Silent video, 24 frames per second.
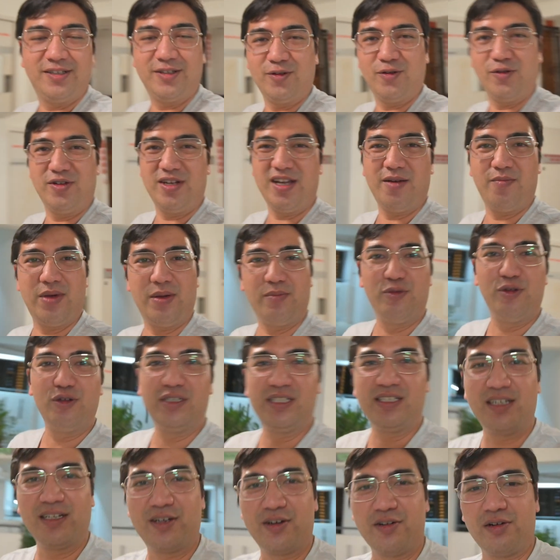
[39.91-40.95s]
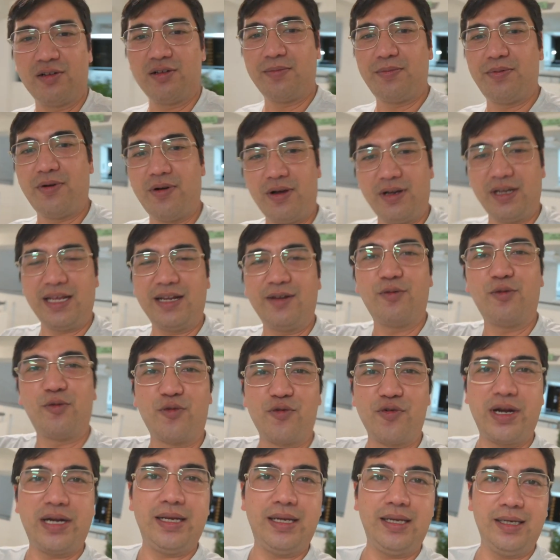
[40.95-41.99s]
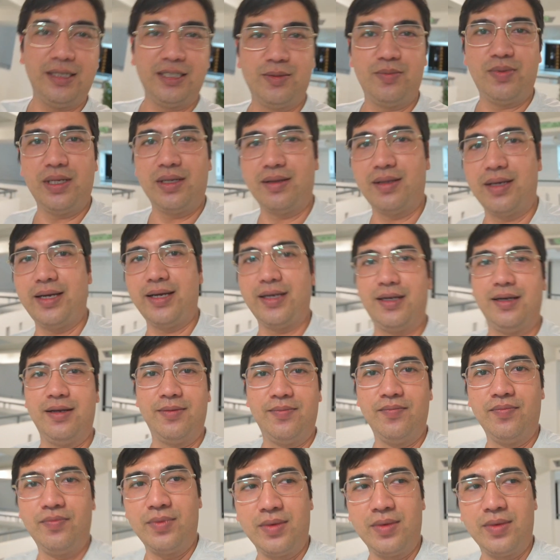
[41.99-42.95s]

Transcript: So yeah, I'm using the Gorilla Pod and already it's been like